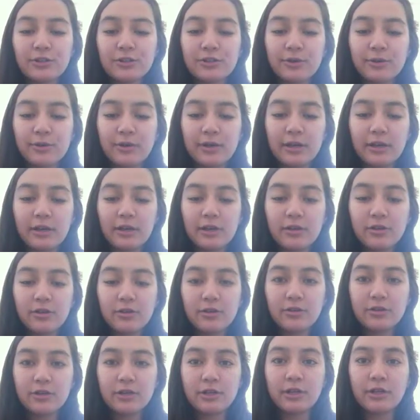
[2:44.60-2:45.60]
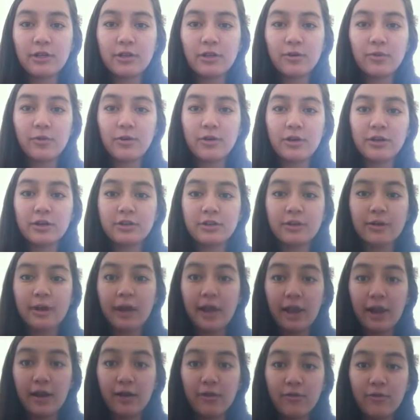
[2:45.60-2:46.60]
So in conclusion, the words are
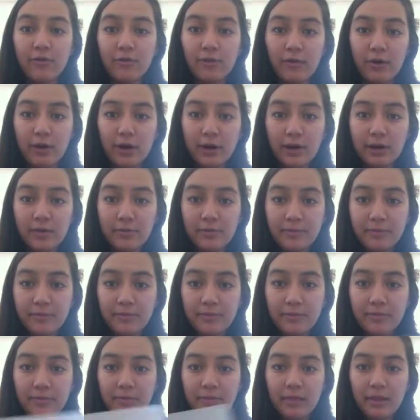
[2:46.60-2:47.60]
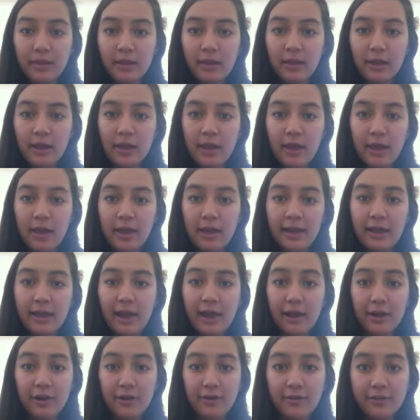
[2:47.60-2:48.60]
anaphora,
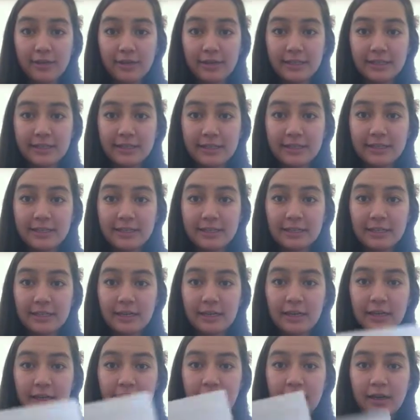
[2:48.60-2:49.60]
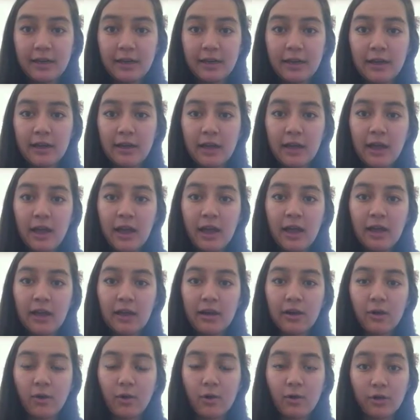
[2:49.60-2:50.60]
catachresis,
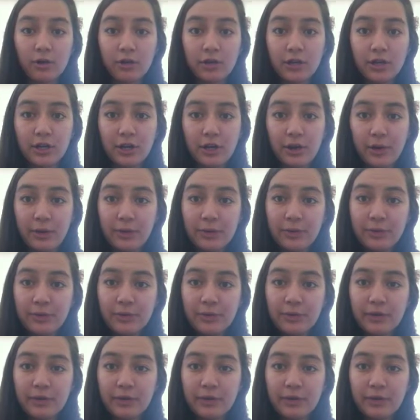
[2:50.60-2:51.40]
cohortio,